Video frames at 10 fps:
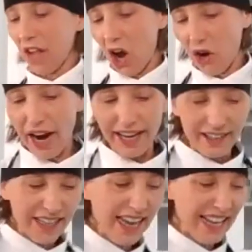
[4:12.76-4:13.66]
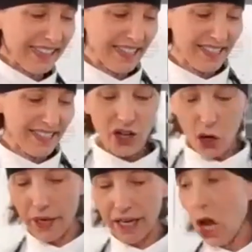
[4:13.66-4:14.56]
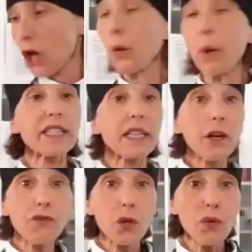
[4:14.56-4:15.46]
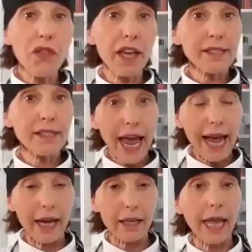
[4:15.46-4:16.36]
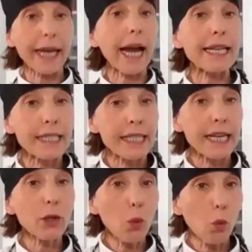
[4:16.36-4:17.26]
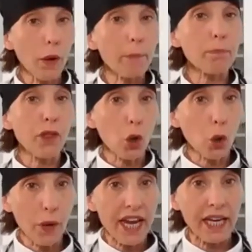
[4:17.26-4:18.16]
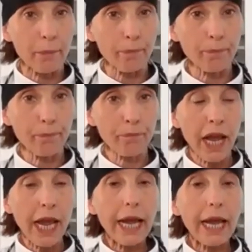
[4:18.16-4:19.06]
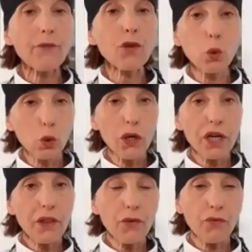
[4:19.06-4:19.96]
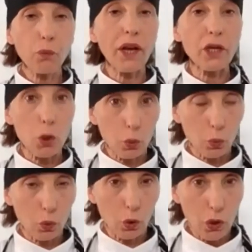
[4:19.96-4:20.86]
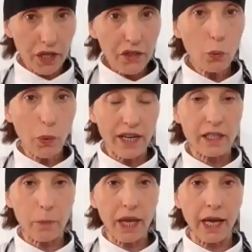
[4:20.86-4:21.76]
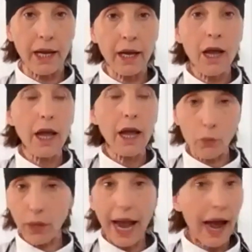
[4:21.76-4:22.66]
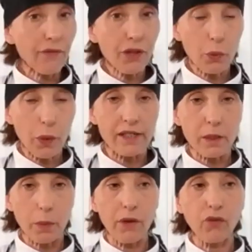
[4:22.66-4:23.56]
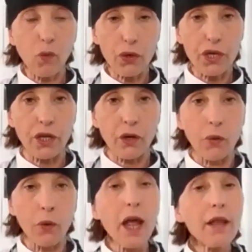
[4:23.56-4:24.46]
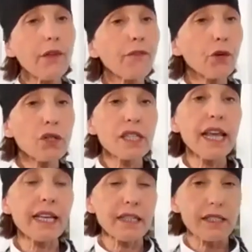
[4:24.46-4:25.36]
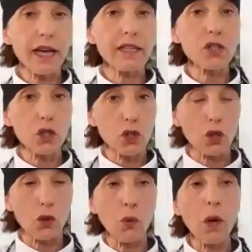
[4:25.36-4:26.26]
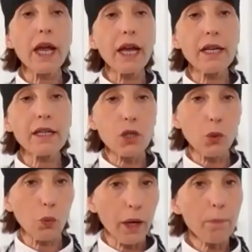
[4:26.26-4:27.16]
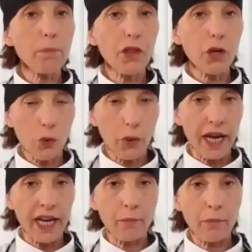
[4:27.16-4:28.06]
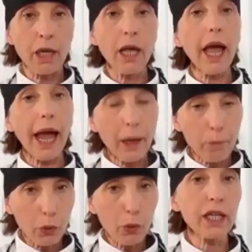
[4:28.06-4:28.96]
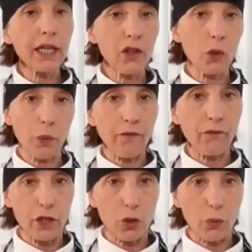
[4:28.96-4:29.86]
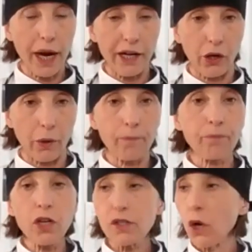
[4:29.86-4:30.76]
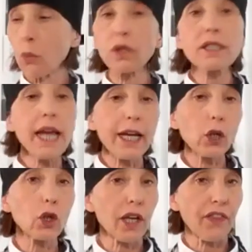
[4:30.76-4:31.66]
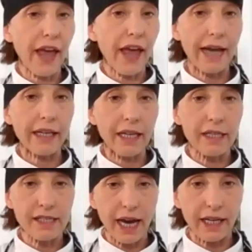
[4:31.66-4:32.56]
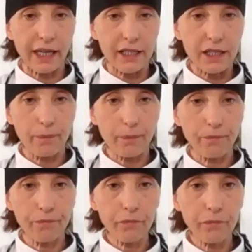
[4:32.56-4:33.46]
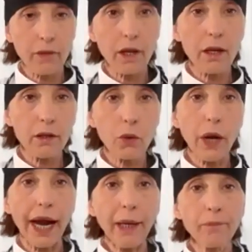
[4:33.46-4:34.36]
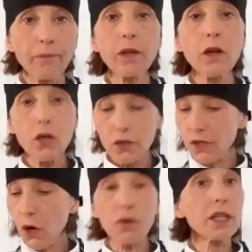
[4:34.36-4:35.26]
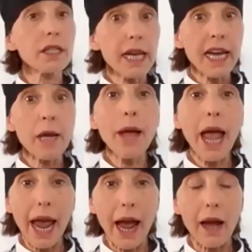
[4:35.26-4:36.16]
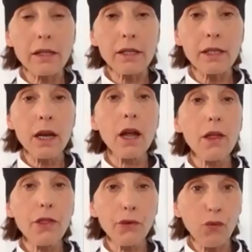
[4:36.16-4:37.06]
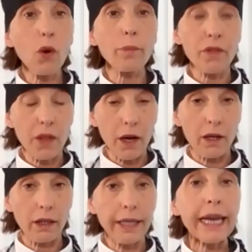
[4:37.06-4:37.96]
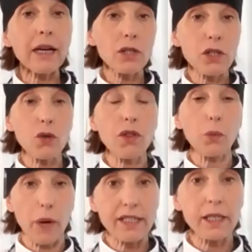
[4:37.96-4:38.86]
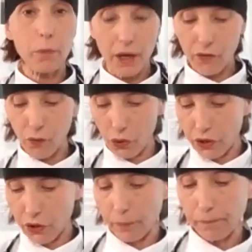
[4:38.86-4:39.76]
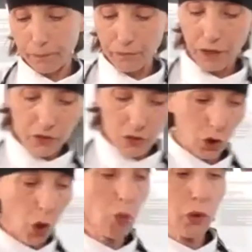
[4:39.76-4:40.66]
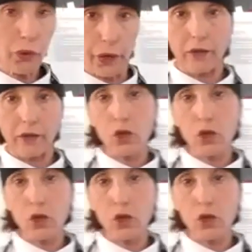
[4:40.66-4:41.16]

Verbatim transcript: All right, let's get going. So I did a few things ahead, like I did whip the cream. If you look at the recipe, and we have the recipe for you, the first thing it says to do is to whip the cream and put it in the refrigerator. So we'll take a look at that in a second. Okay, so the team has the link to the recipe for you. So don't worry.